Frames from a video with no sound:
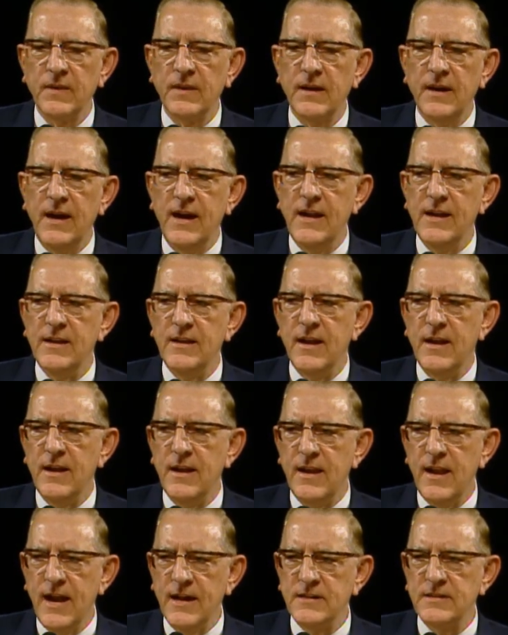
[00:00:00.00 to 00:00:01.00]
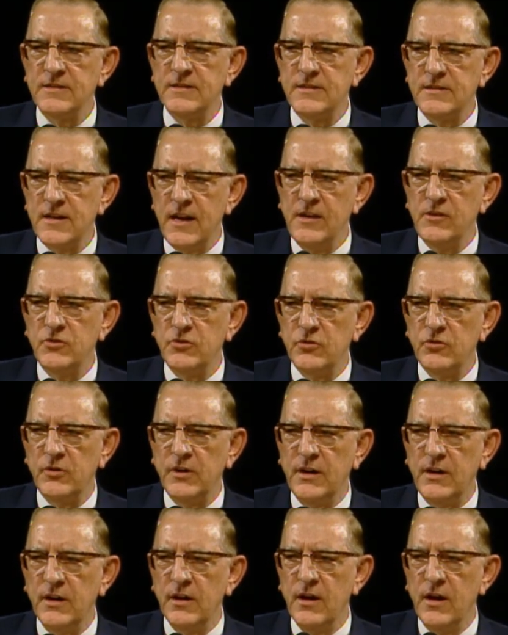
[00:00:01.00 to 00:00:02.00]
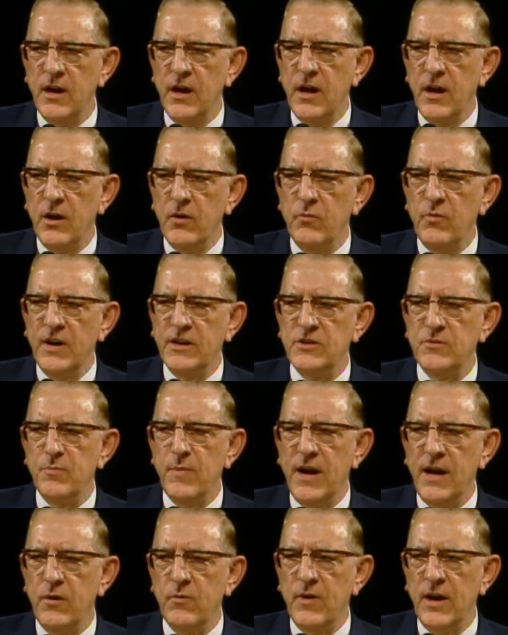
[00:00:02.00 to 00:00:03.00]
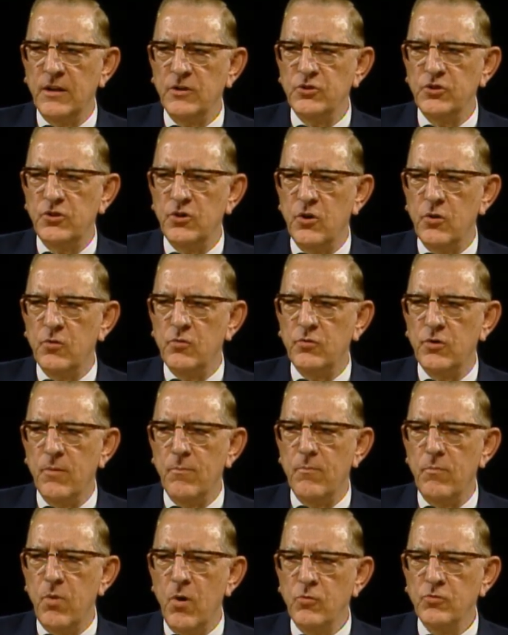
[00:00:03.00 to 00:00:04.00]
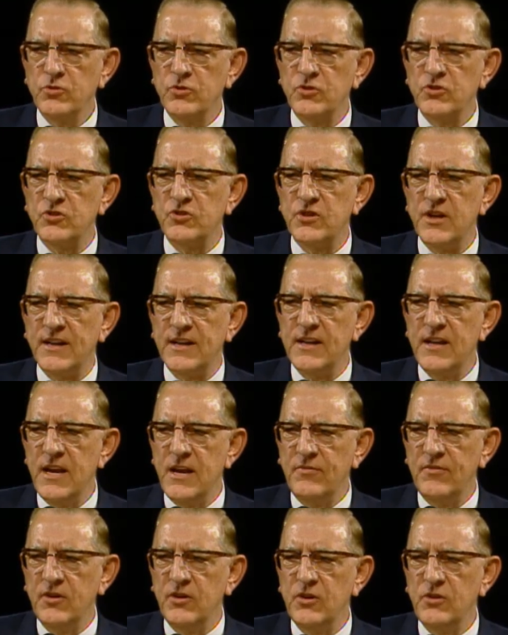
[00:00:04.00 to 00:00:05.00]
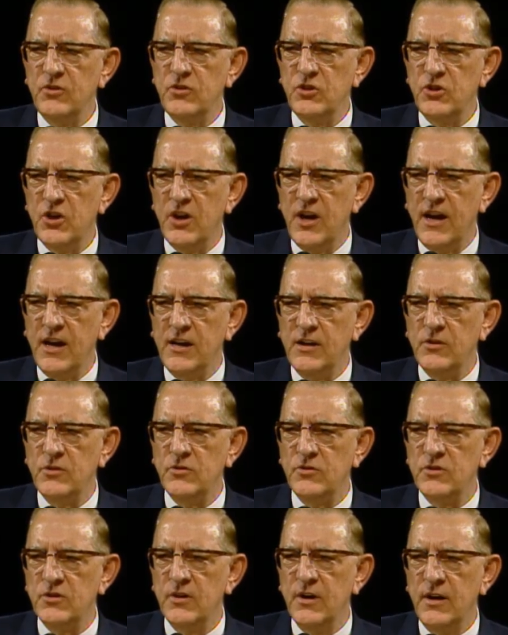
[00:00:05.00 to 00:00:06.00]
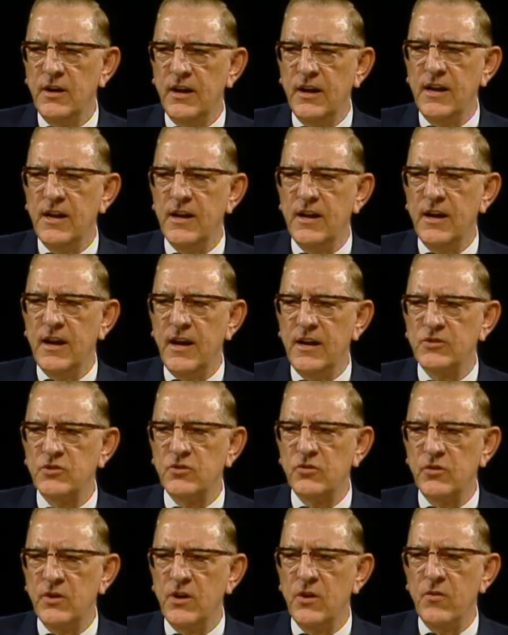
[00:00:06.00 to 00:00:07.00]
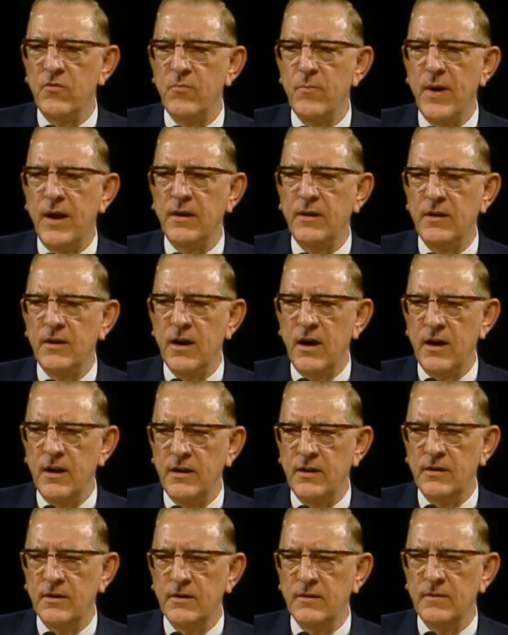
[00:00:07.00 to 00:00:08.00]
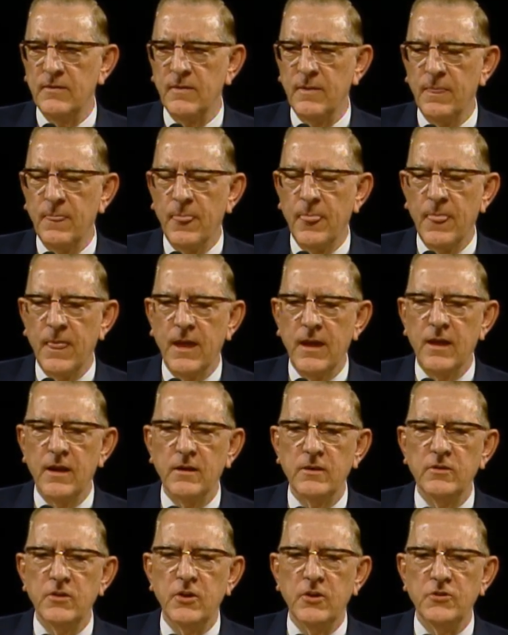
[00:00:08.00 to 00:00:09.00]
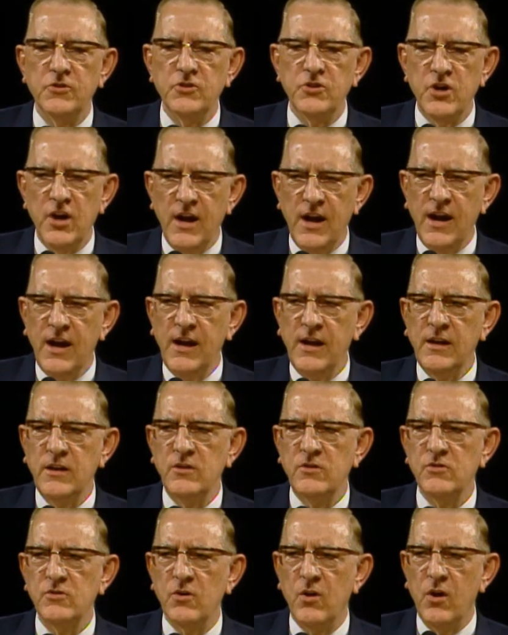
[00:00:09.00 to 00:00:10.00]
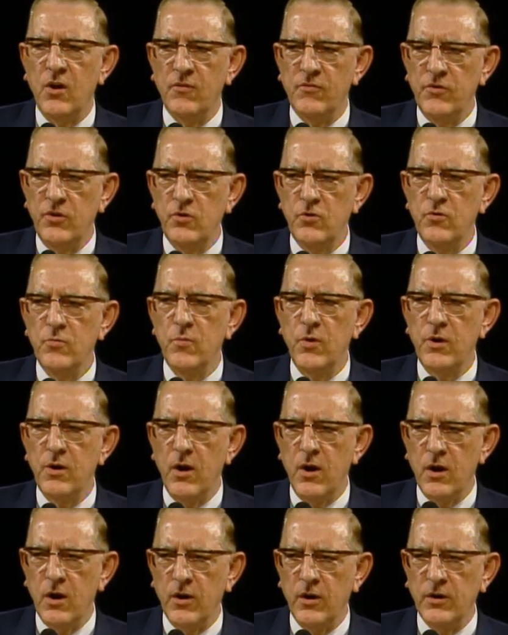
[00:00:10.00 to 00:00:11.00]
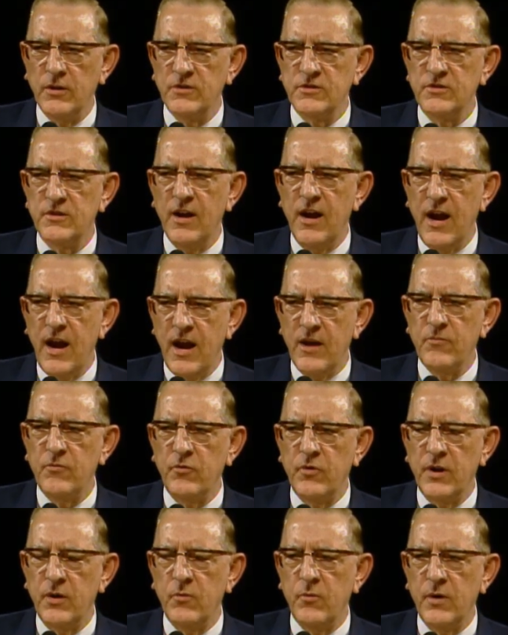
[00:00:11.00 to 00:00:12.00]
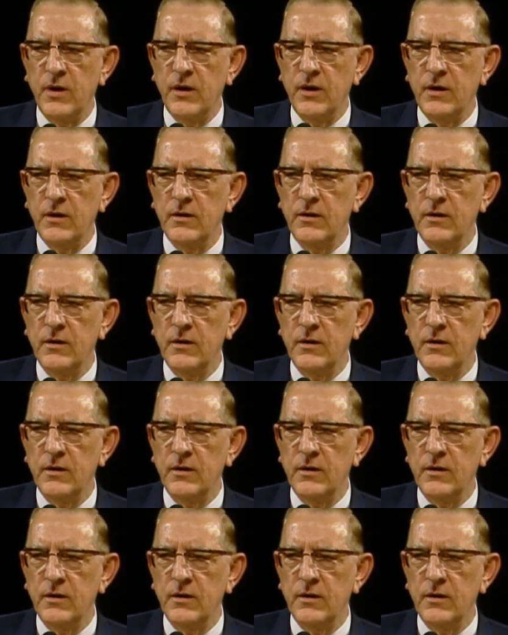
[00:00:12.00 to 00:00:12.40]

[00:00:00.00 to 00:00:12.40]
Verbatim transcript: in the next century, which may well show the most significant change in the history of mankind the change of human hearts everywhere.